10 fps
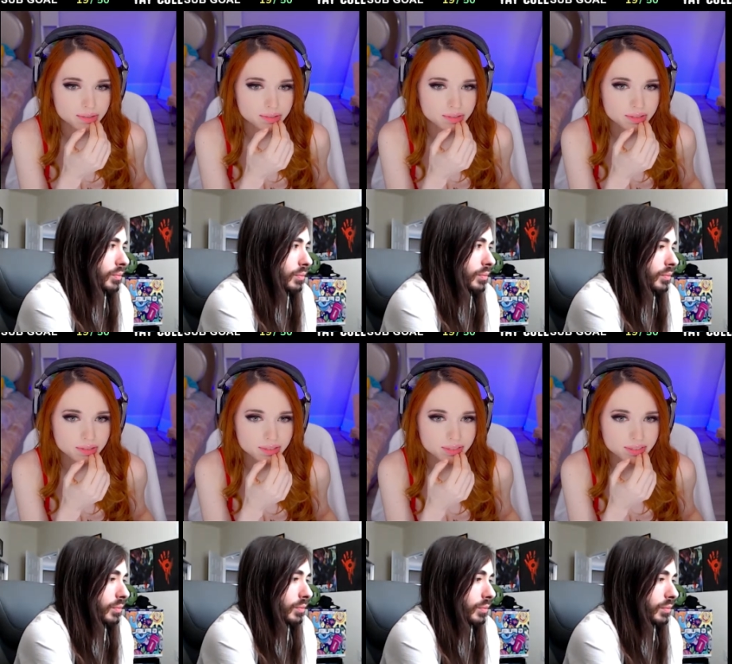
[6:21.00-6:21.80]

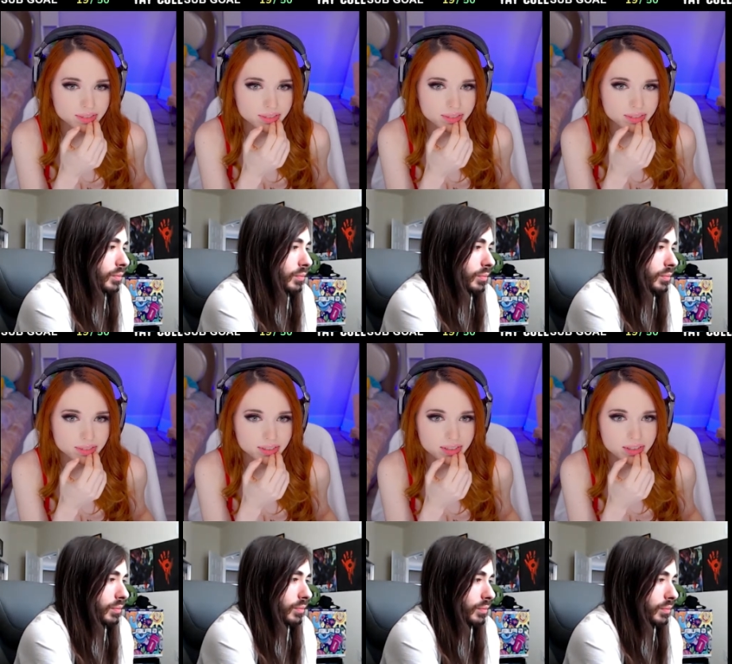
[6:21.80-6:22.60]

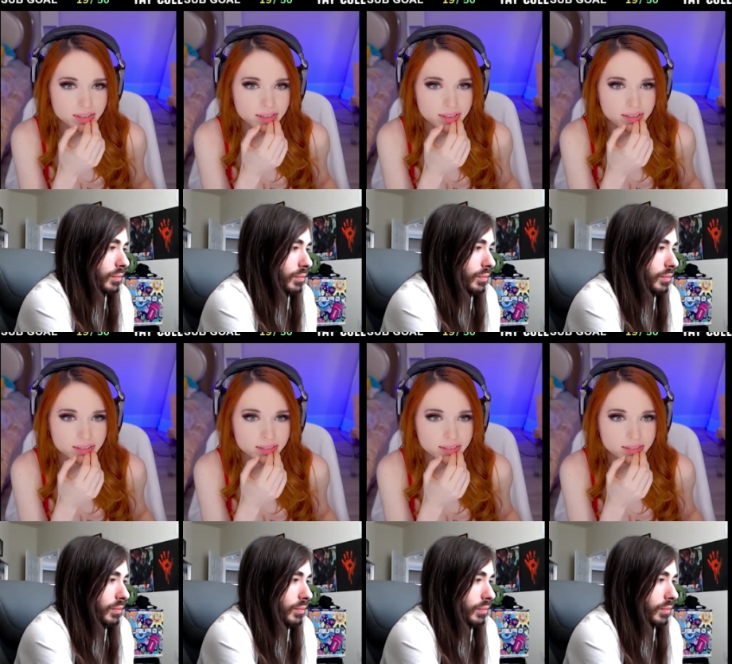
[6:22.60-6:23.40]

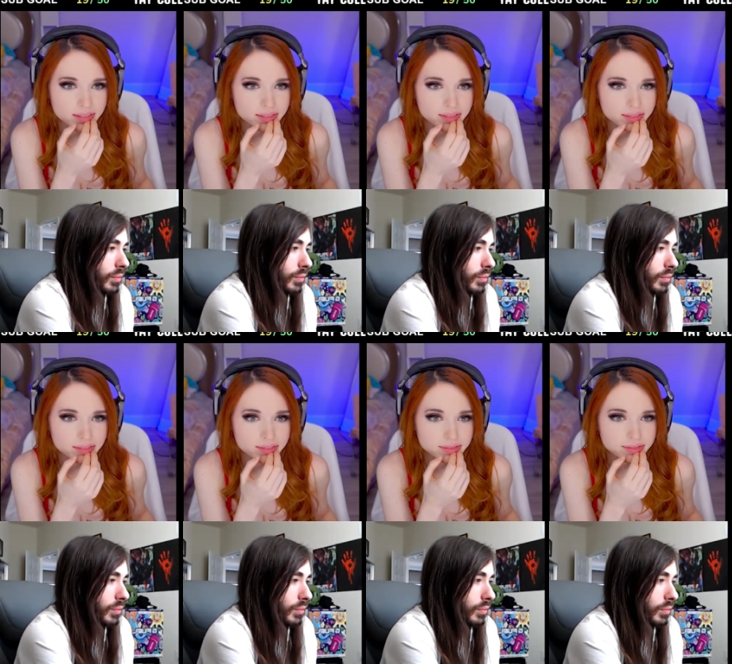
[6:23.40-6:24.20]

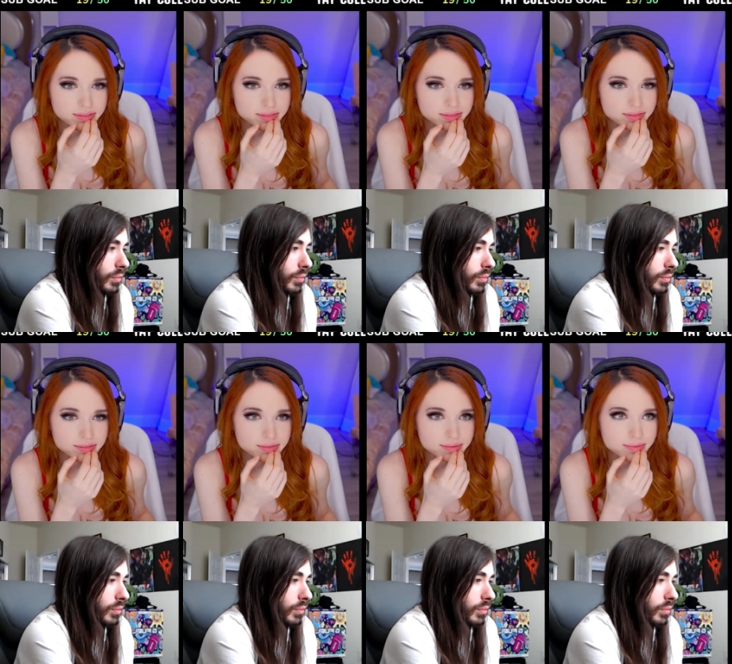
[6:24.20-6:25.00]

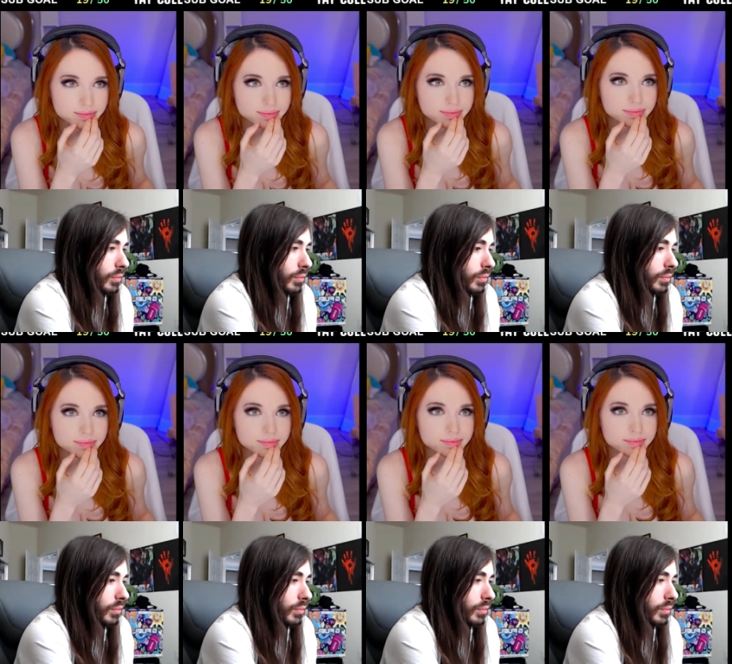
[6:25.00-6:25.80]

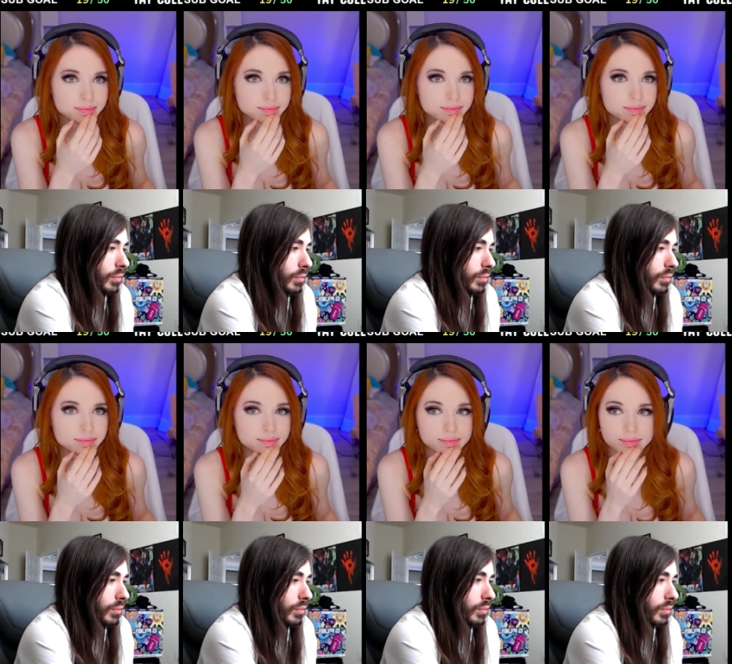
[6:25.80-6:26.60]

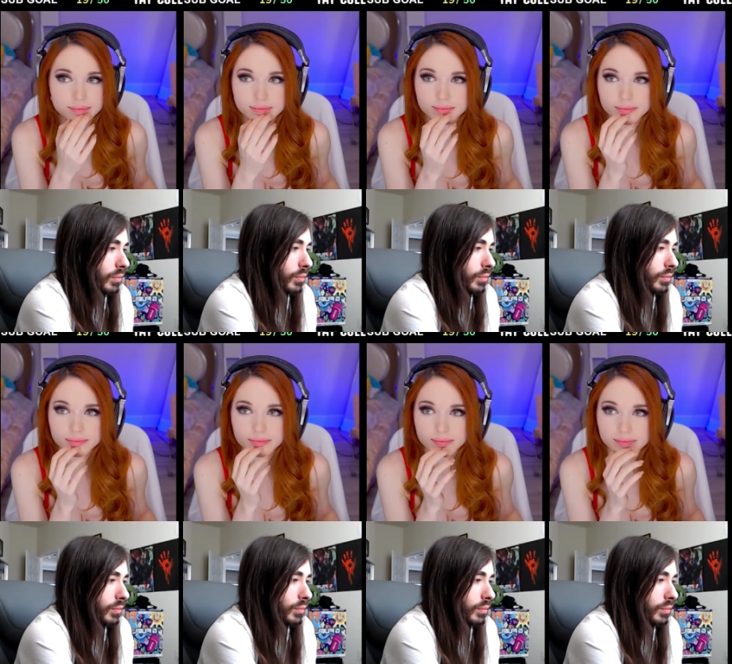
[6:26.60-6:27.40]

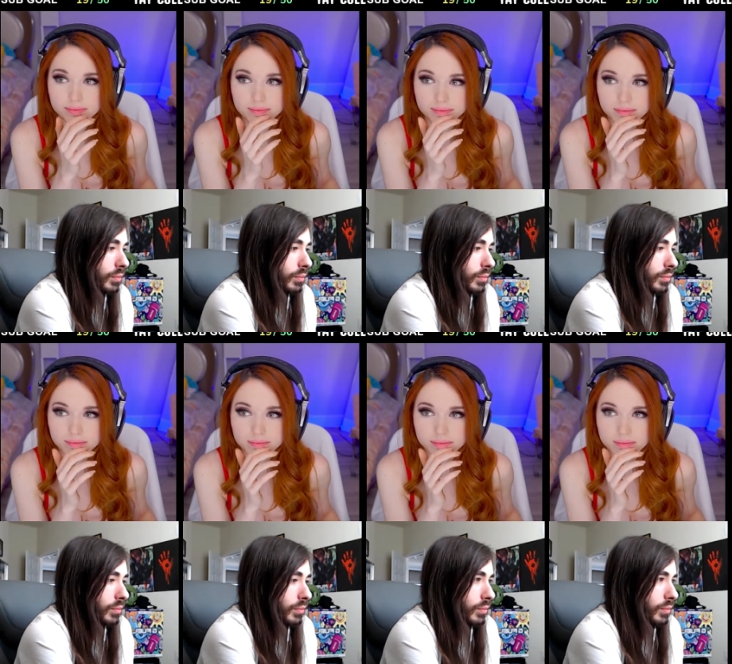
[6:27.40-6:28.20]

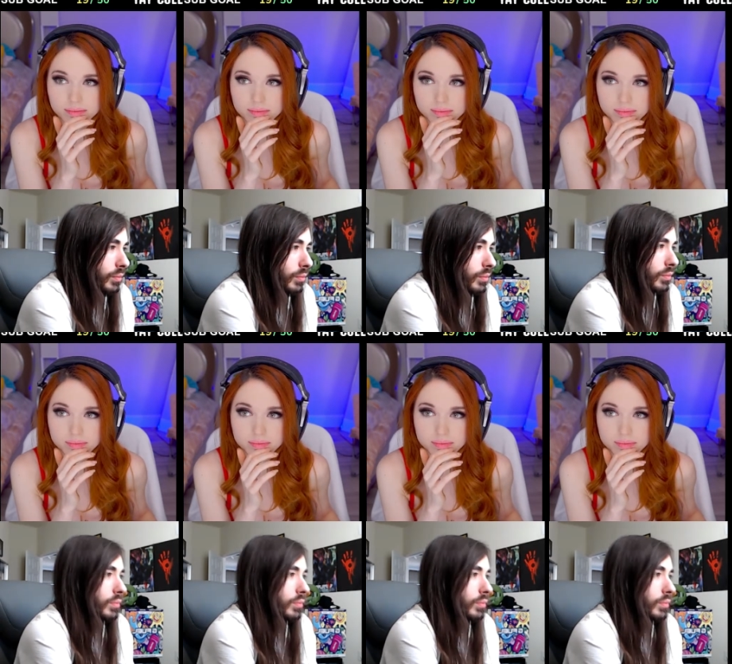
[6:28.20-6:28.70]
(silence)